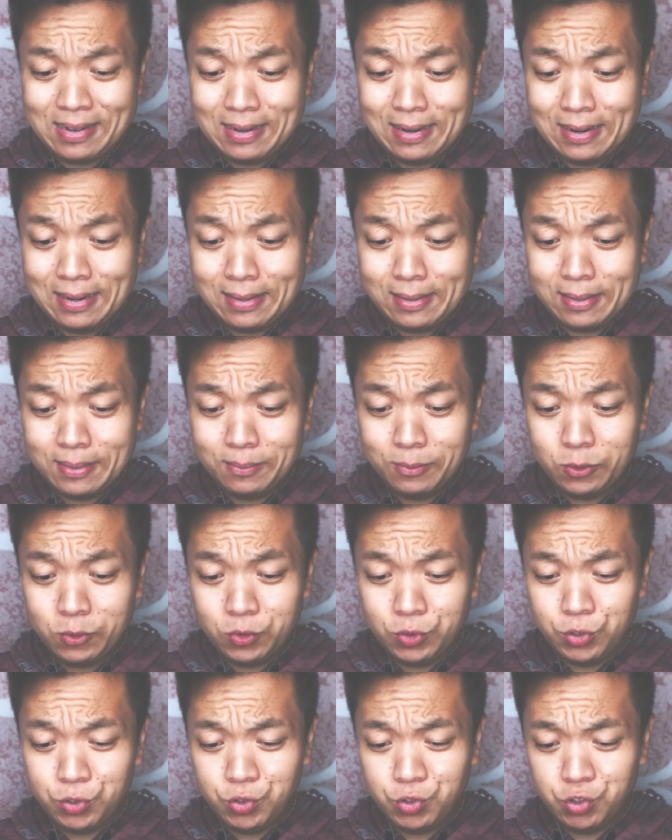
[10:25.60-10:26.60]
now I'm
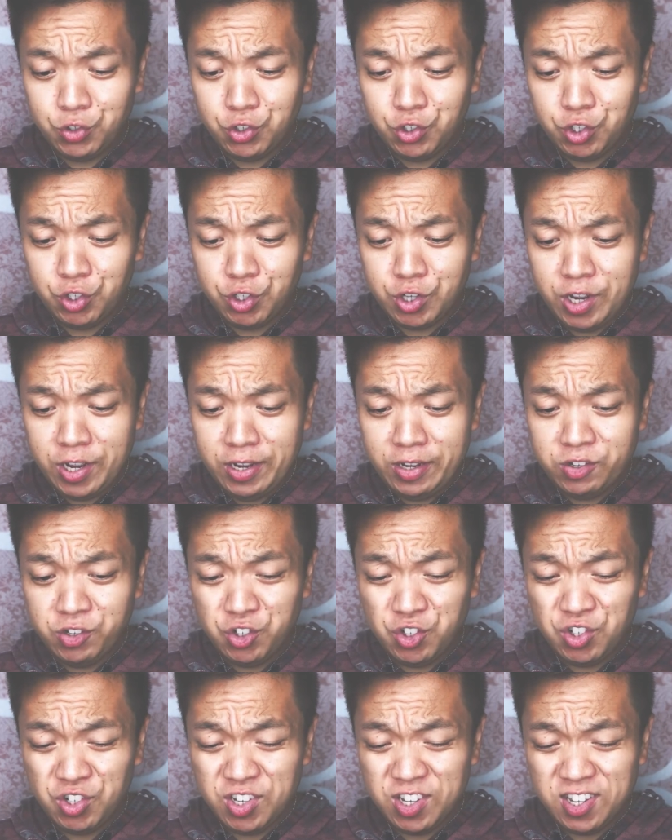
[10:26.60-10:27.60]
going to
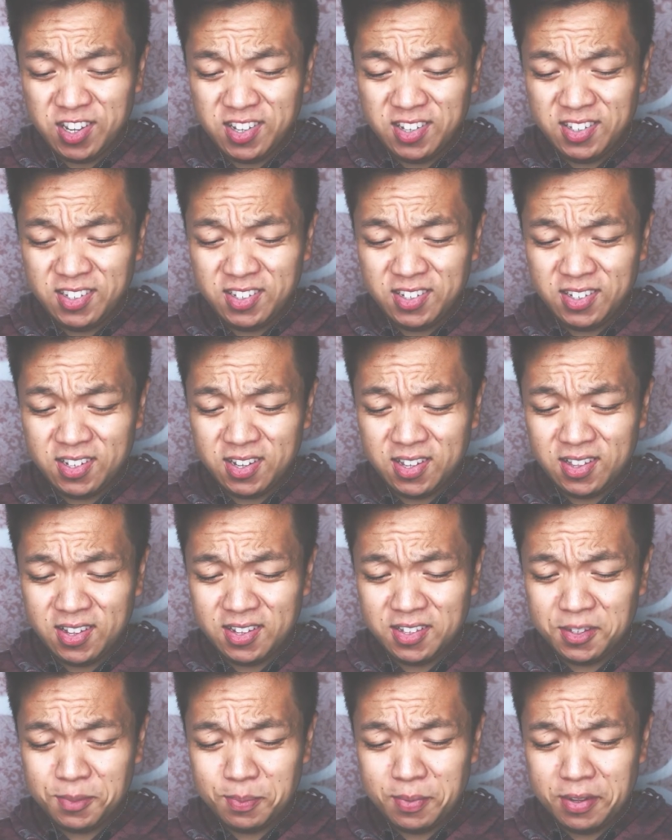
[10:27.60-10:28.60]
change it, and
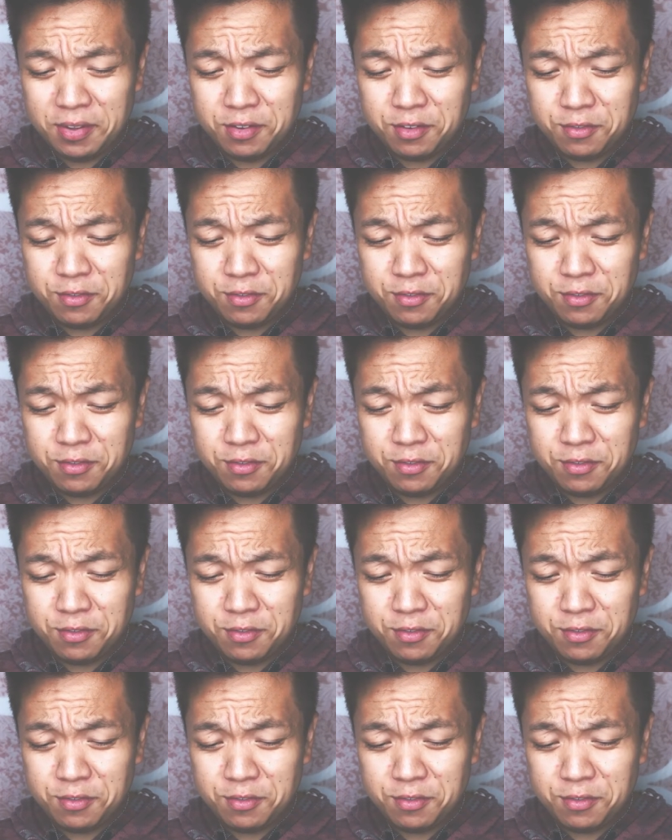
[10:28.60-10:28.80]
let's make it